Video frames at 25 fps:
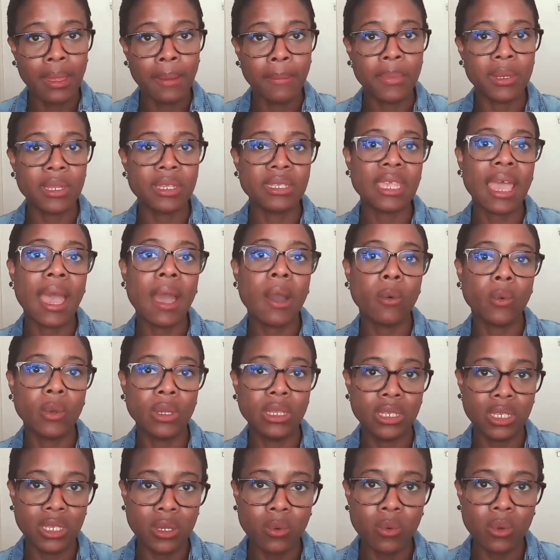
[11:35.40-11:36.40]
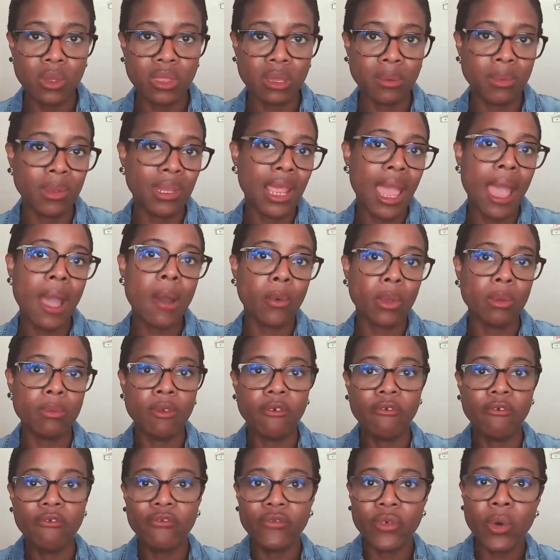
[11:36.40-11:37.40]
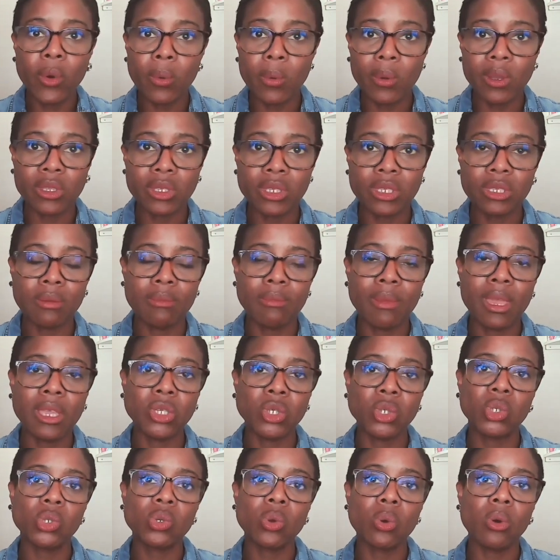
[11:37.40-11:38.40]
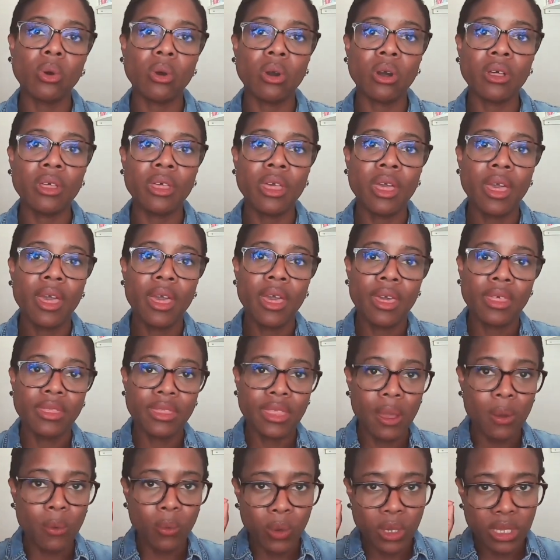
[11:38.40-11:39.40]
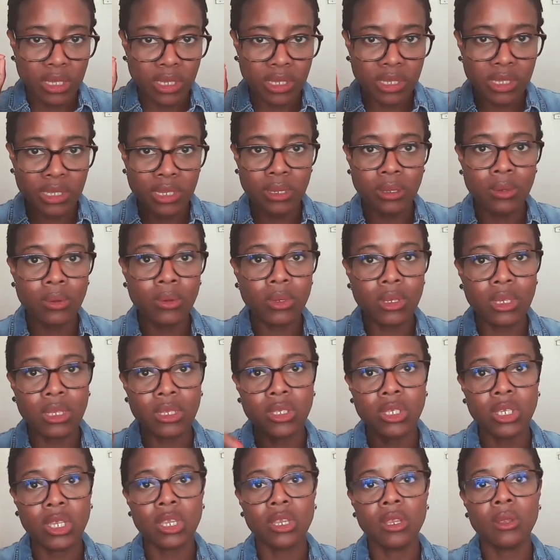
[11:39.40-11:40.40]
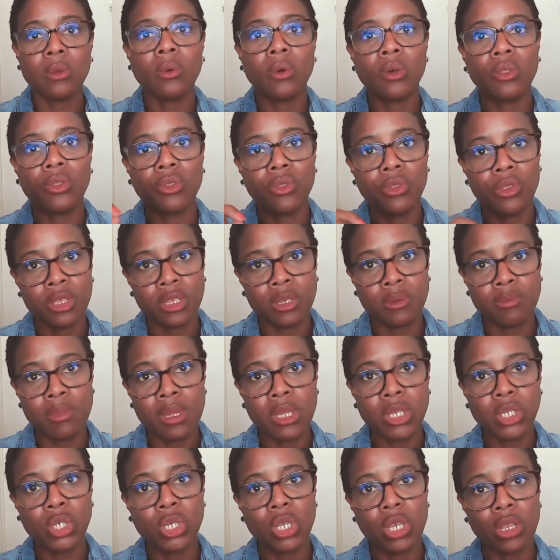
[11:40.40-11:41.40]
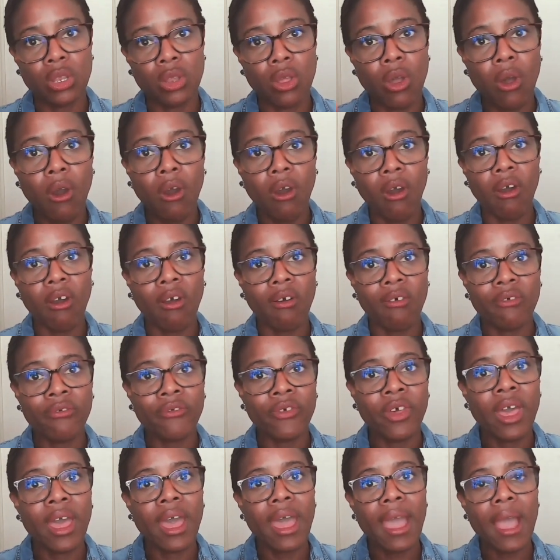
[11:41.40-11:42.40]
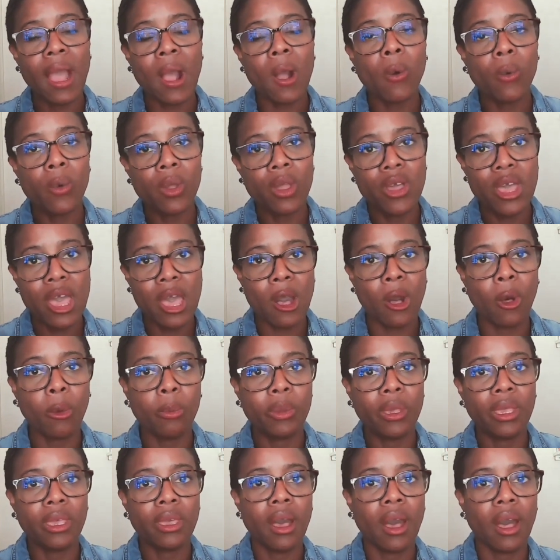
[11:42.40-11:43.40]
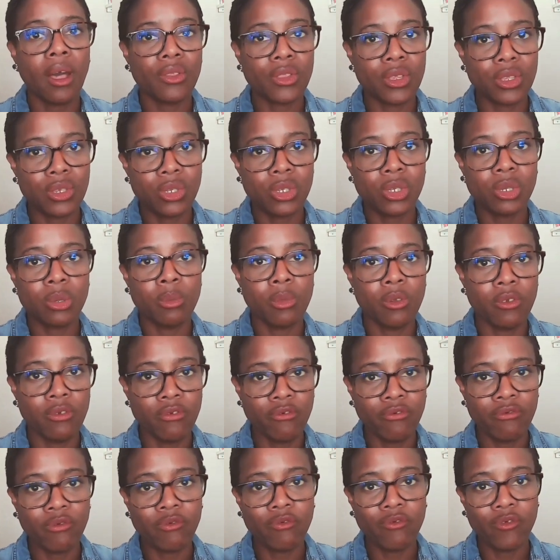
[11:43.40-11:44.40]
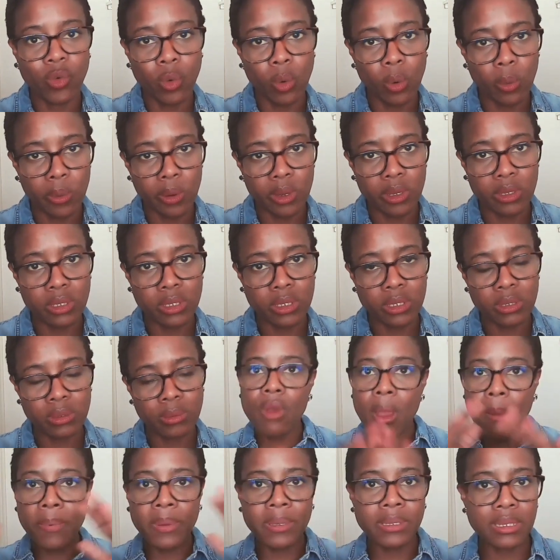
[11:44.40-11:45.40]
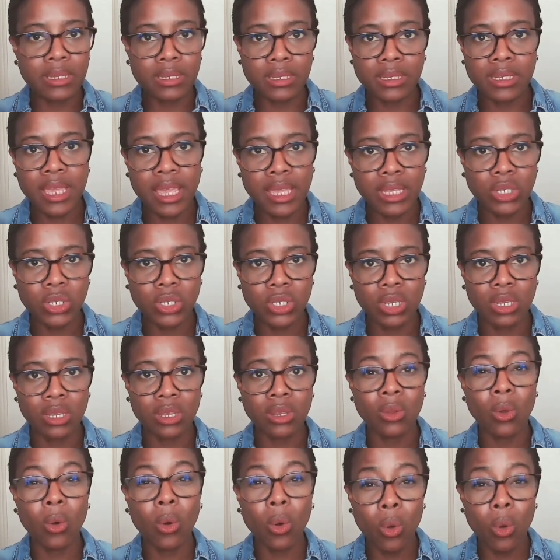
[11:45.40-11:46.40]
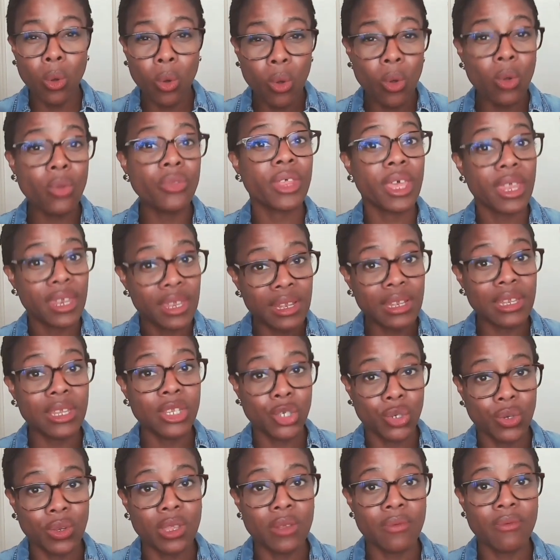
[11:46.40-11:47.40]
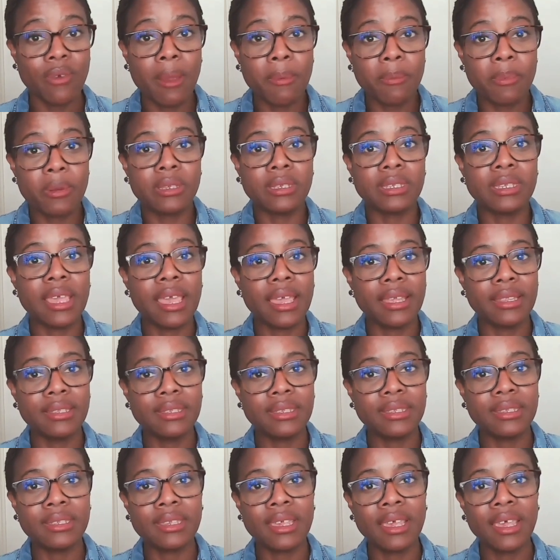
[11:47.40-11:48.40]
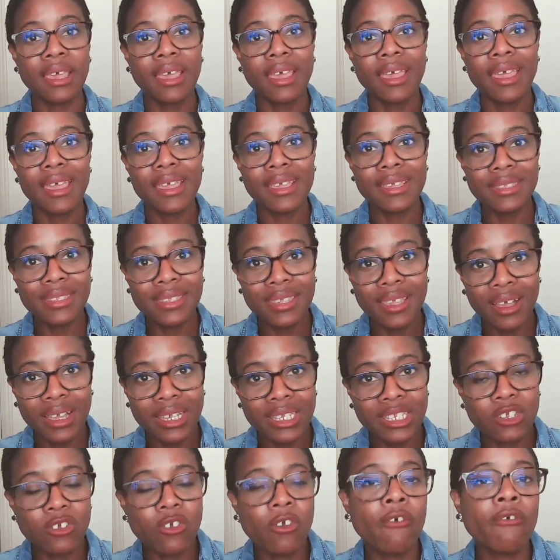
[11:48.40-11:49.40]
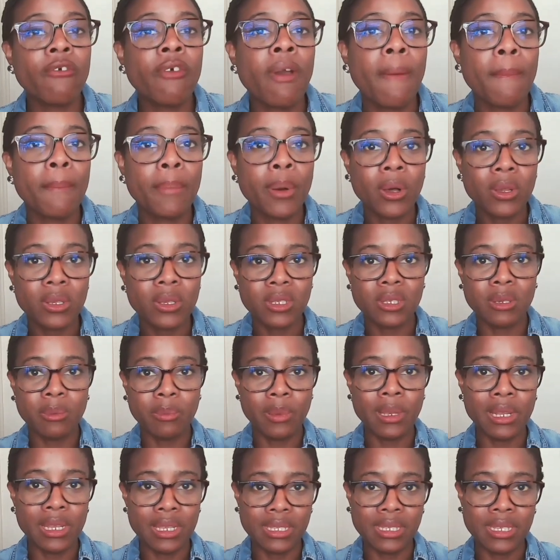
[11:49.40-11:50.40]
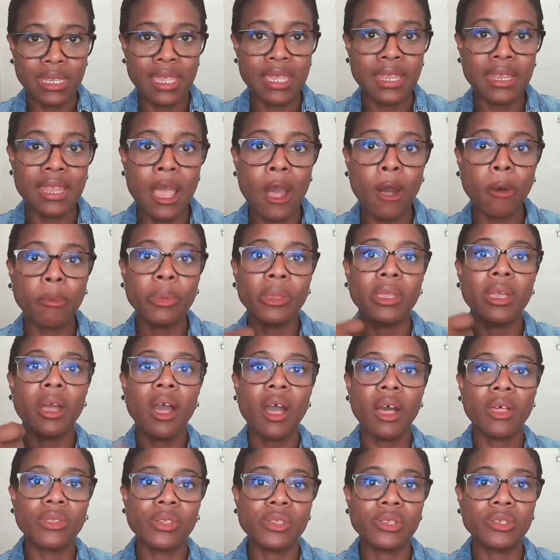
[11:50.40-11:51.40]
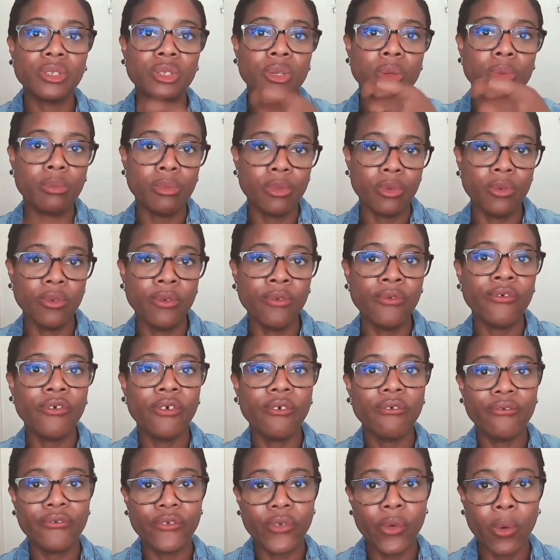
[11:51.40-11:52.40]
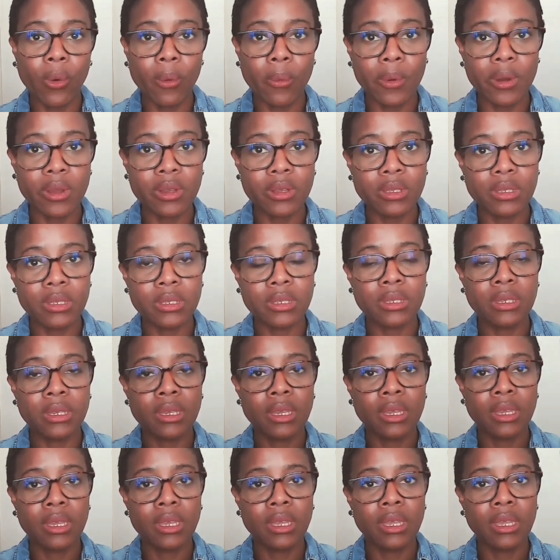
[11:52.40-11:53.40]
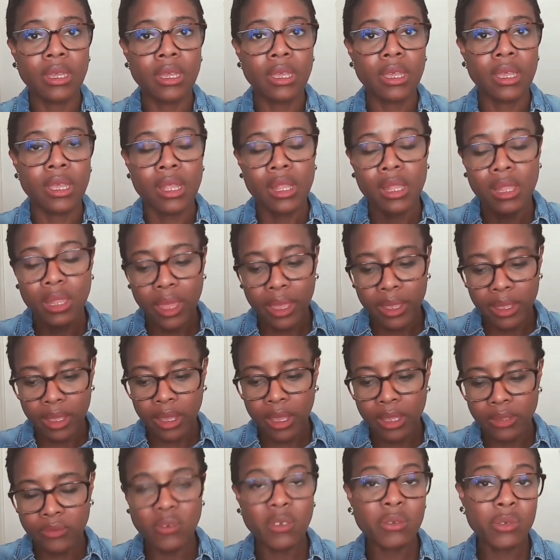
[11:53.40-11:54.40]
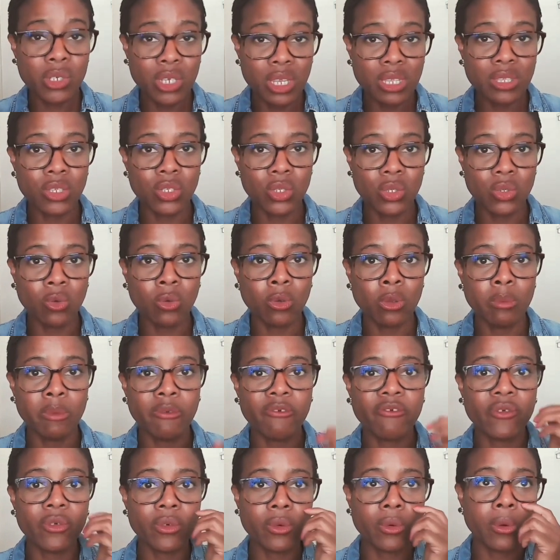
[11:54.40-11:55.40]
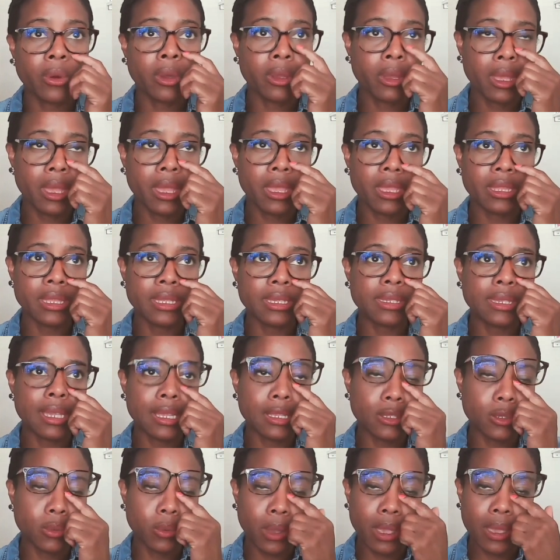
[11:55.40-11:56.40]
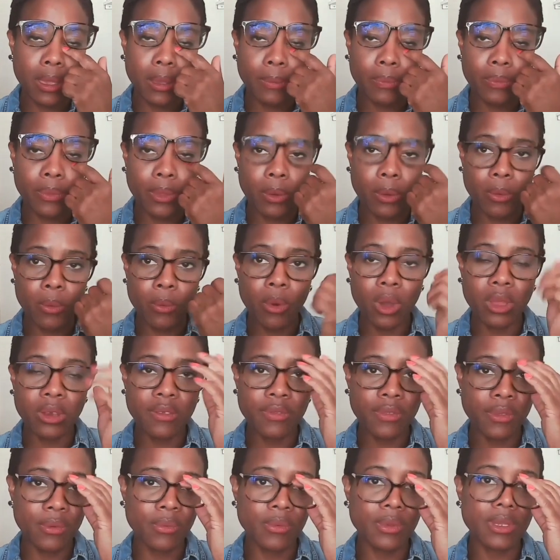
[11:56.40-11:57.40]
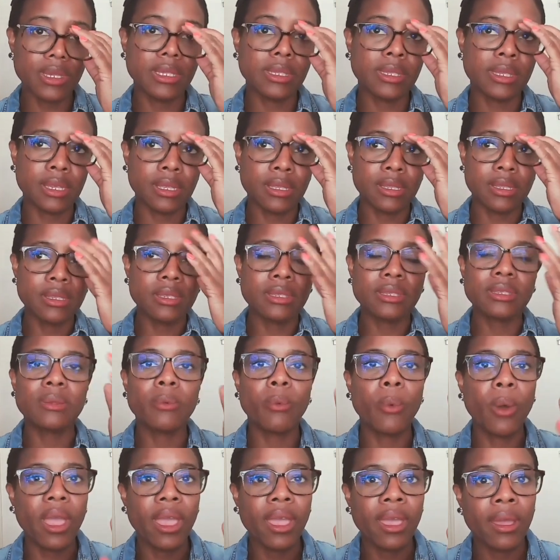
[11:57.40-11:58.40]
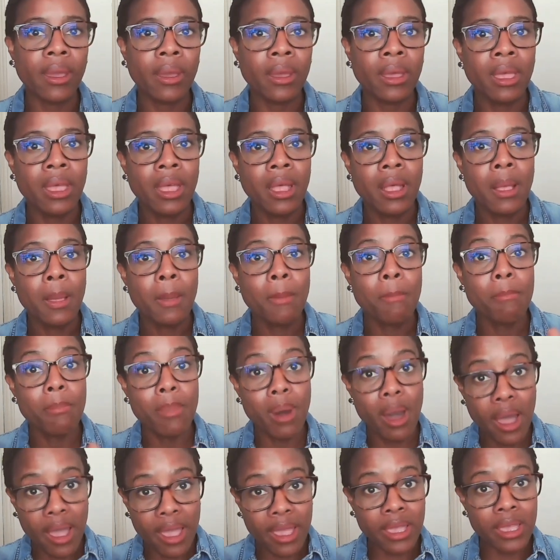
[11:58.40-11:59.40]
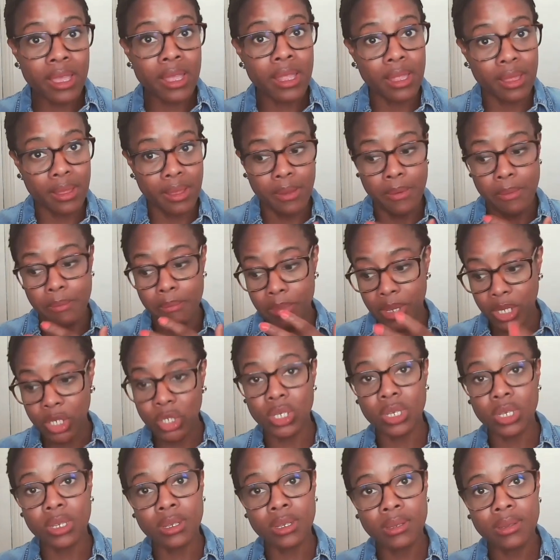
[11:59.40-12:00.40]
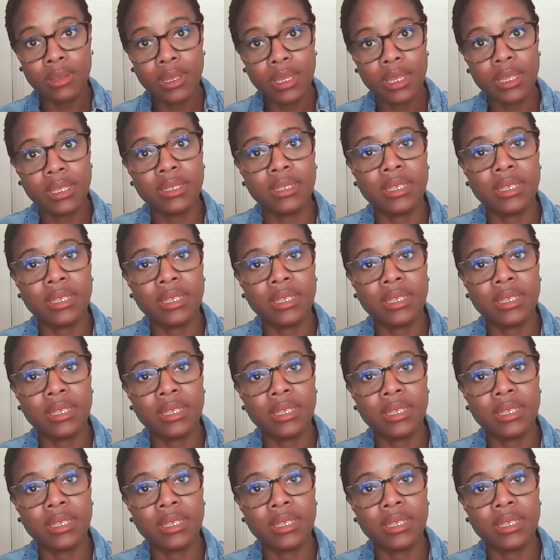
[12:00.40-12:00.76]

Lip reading: But it's how we deal with them and how we move forwards to make sure that we still continue on this mission of how we are helping others to move forwards. Representation, and all that it literally represents, is the idea of possibility and helping others to move forwards. Like, I've shared this story before, in the sense where one of the reasons where my mission is